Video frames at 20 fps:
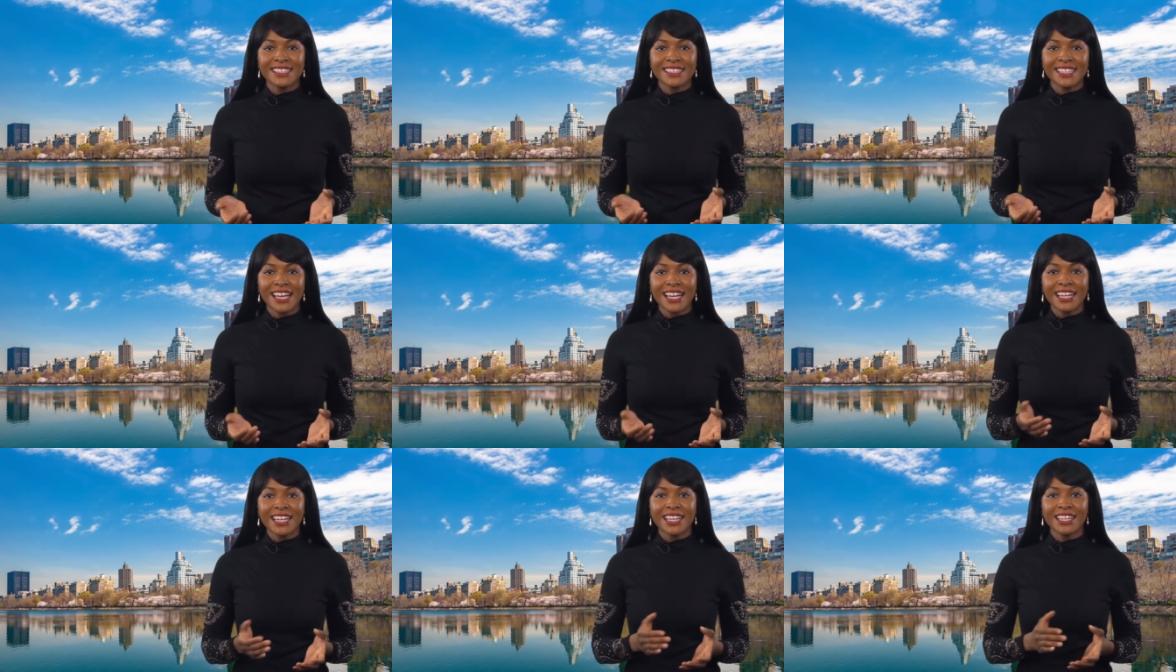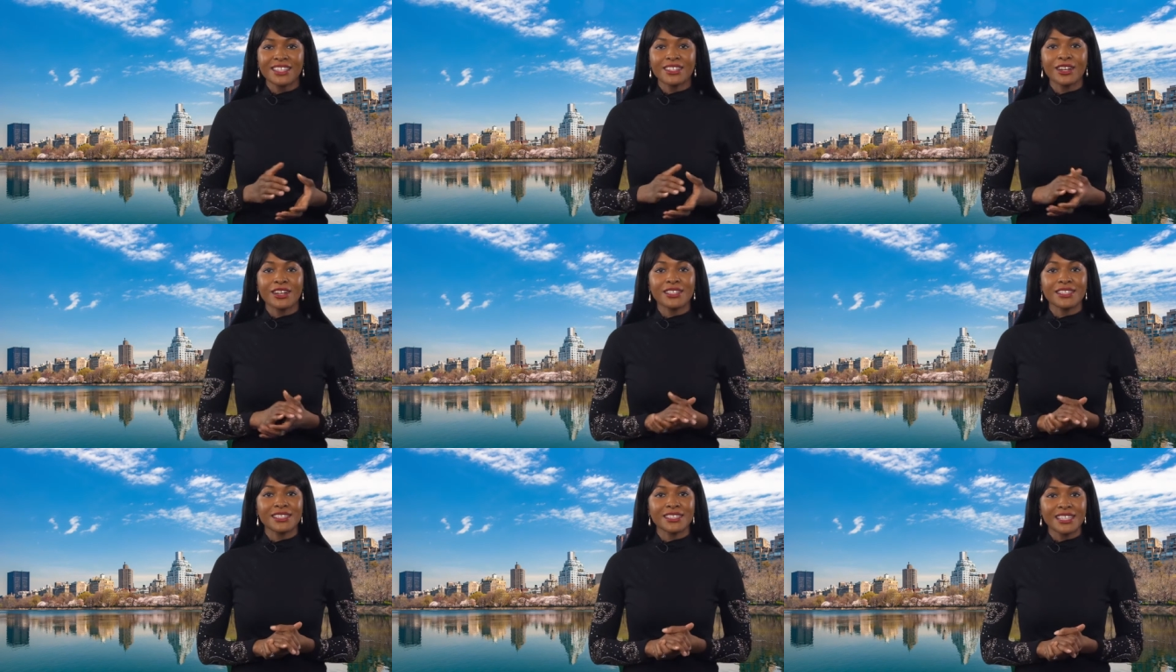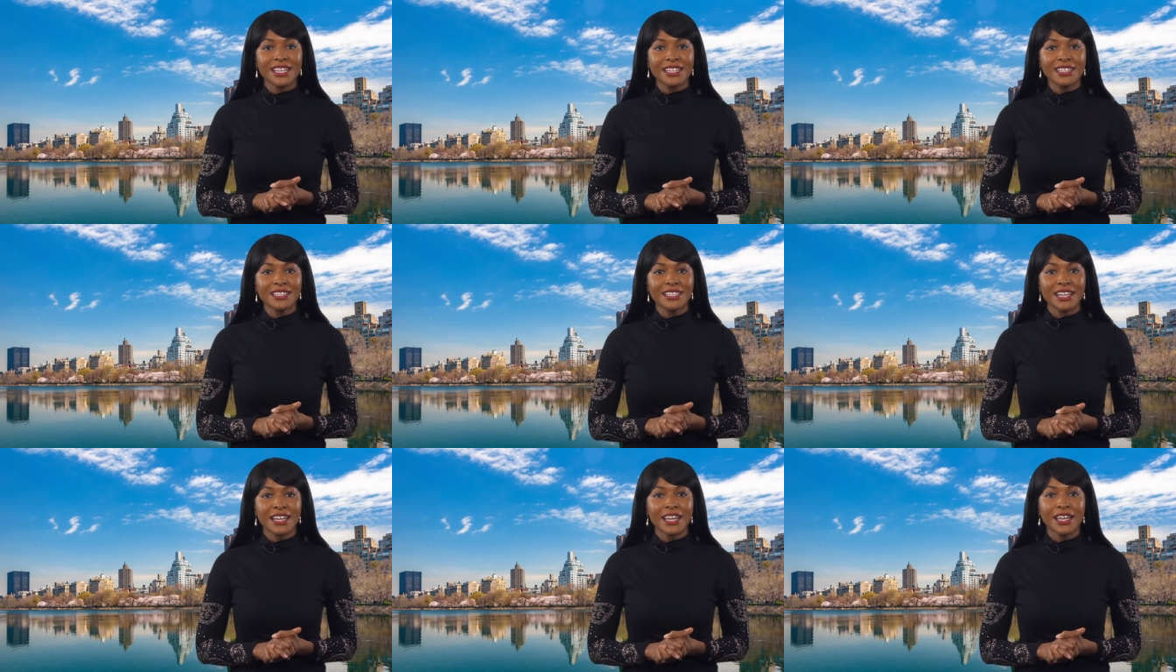Second, on
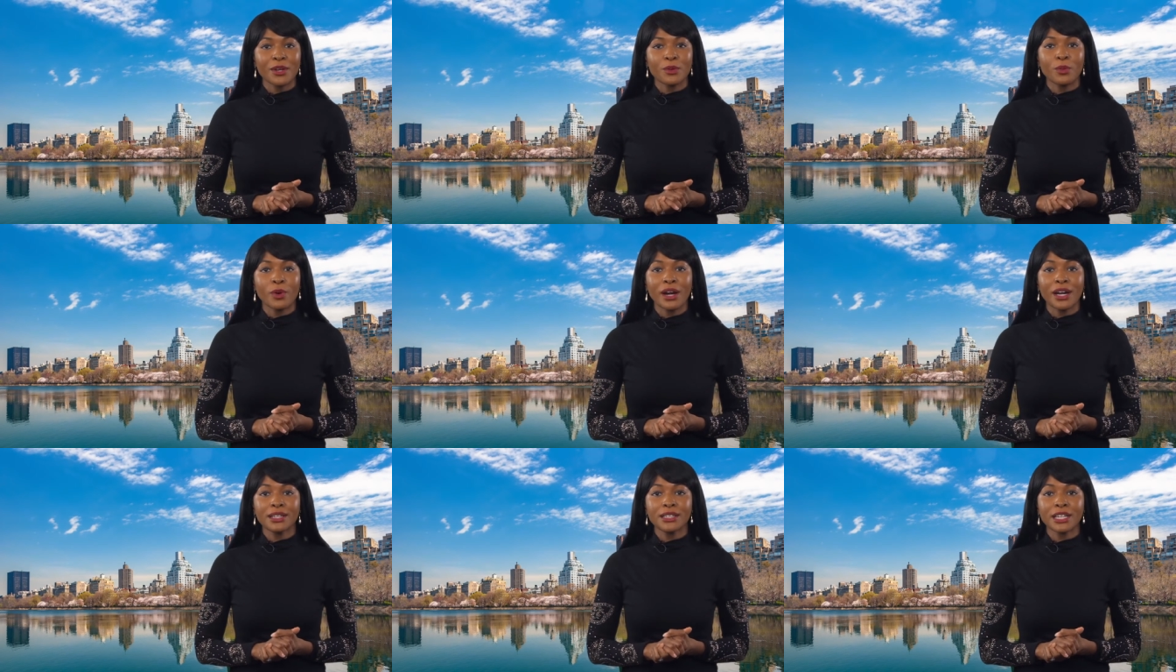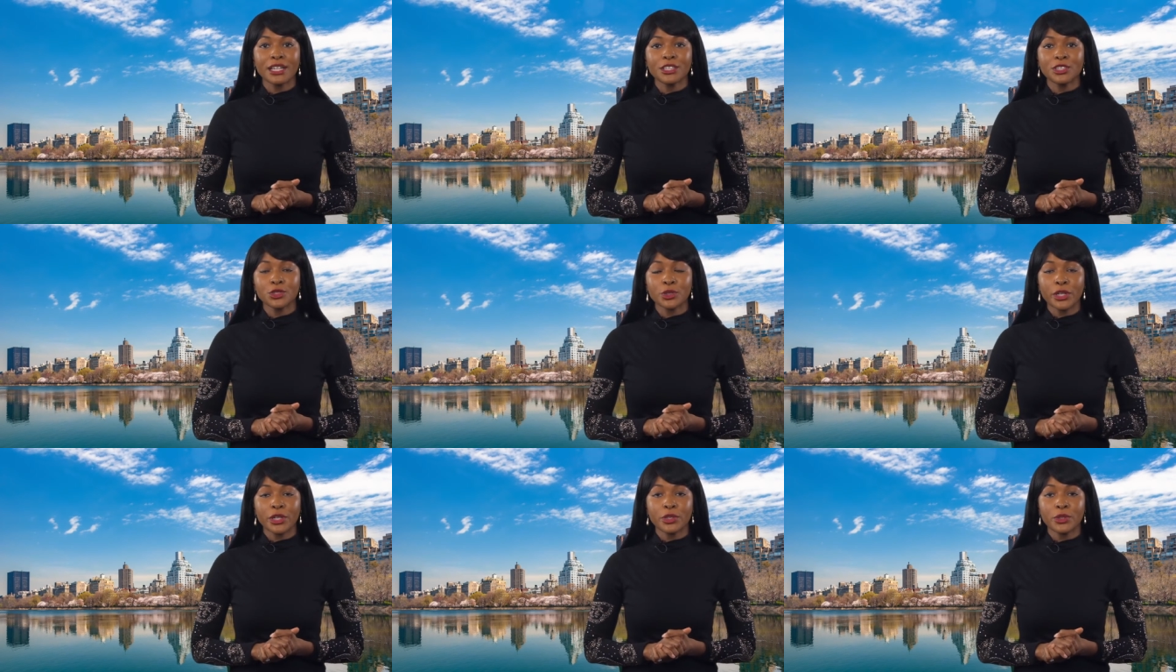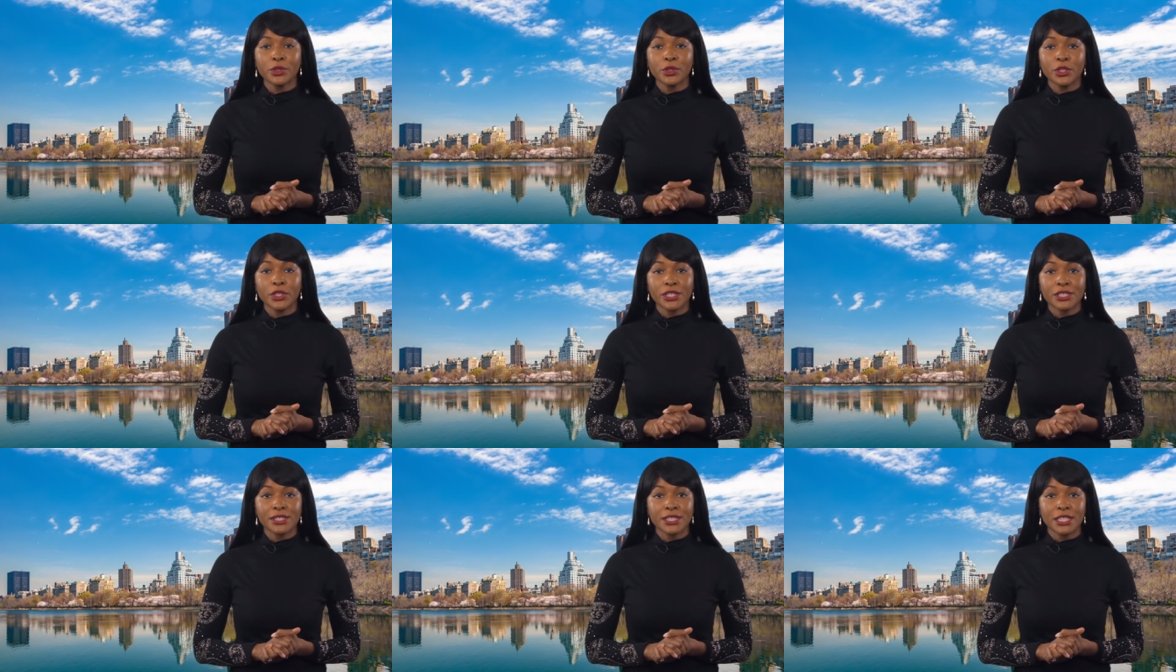Sunday, why not join
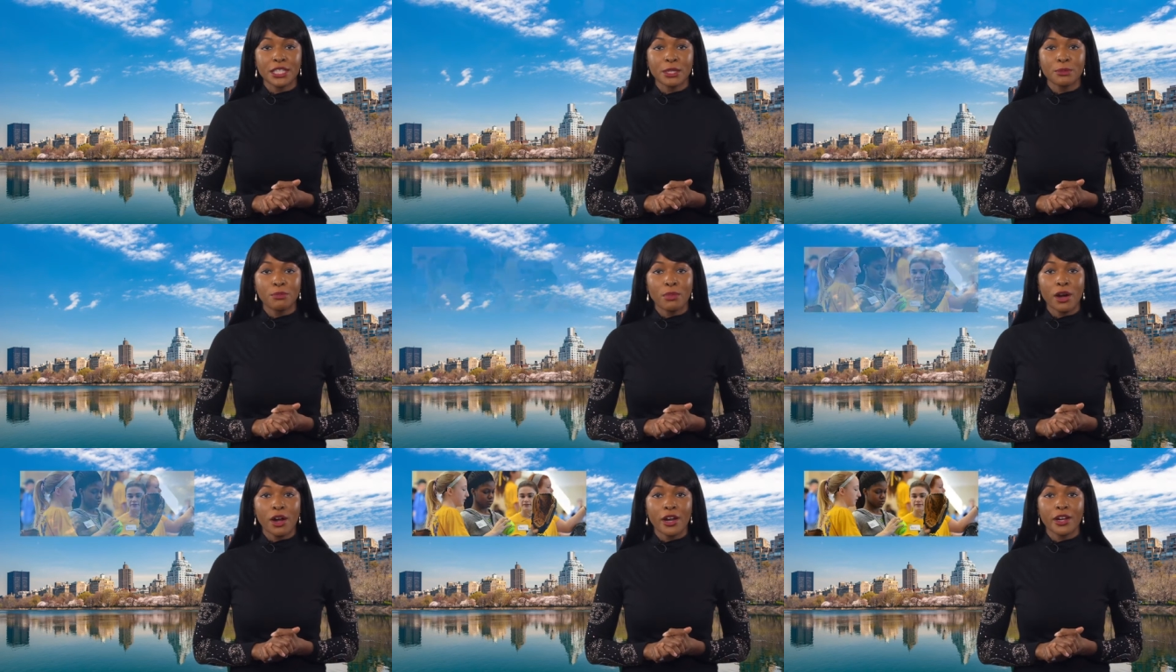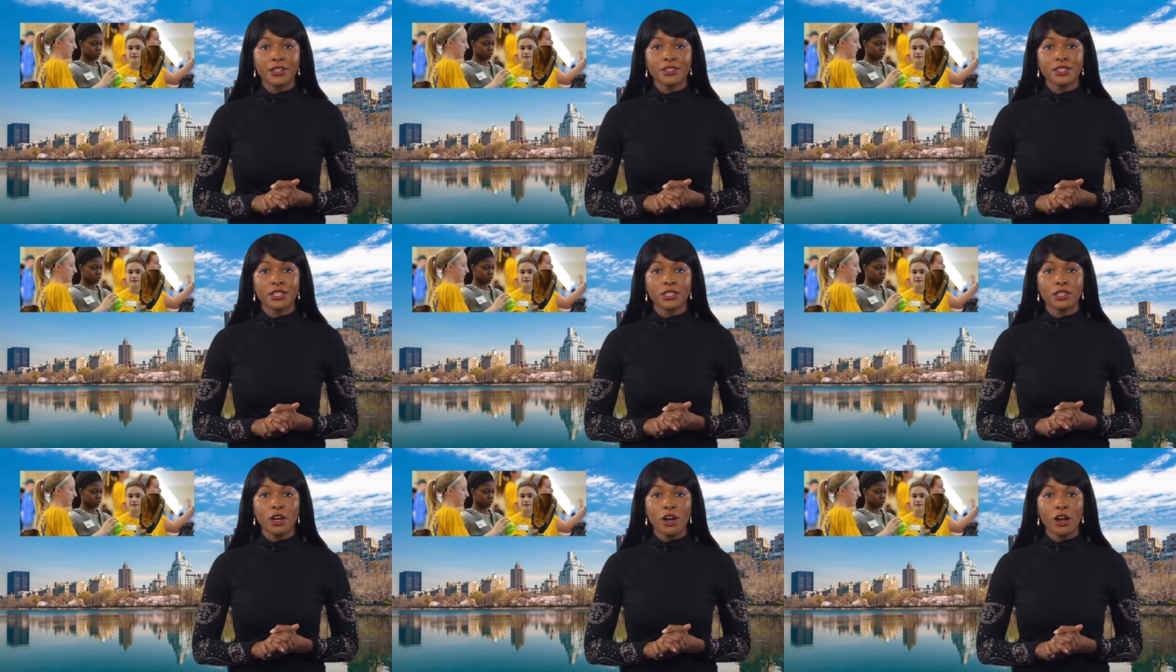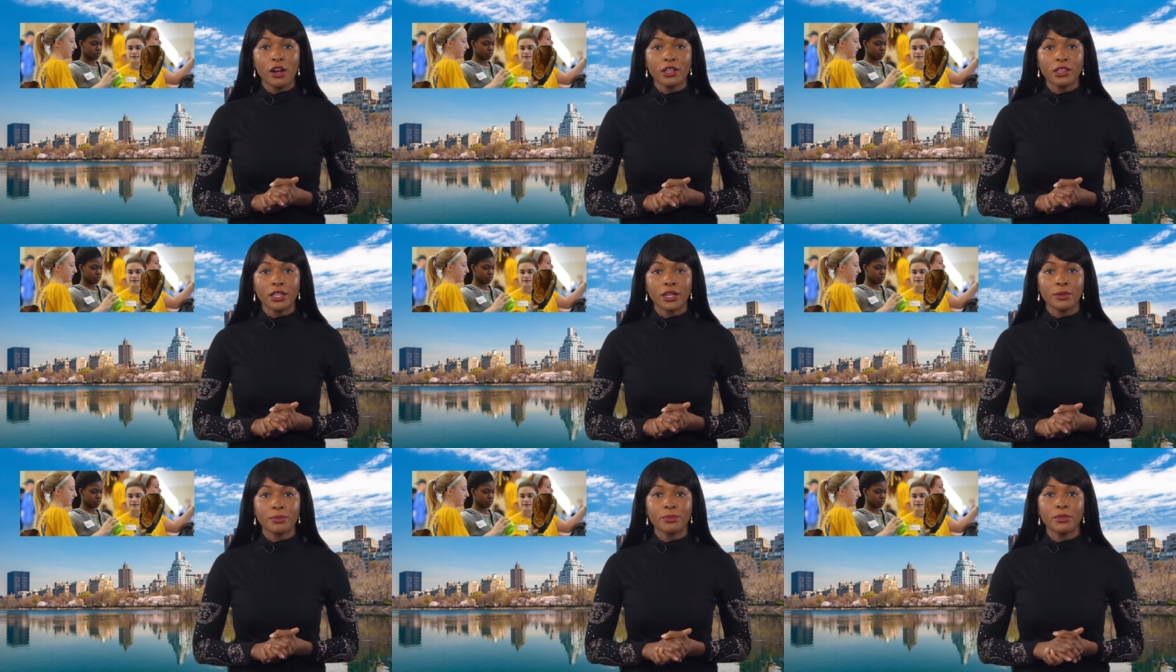New York City Parks in
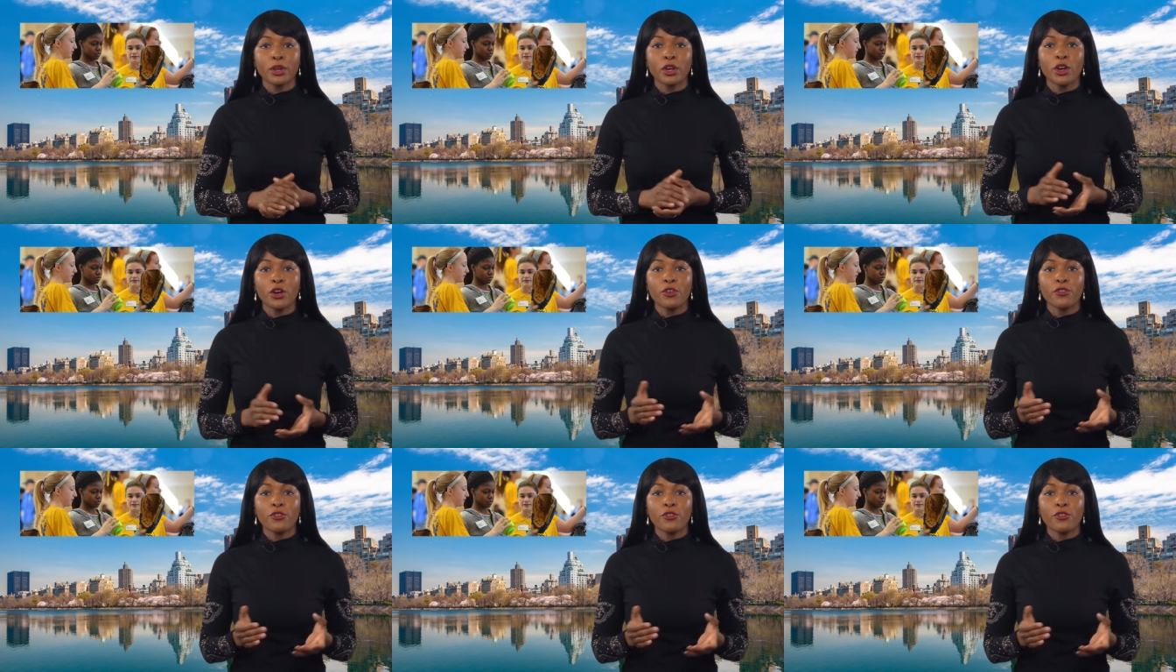Harlem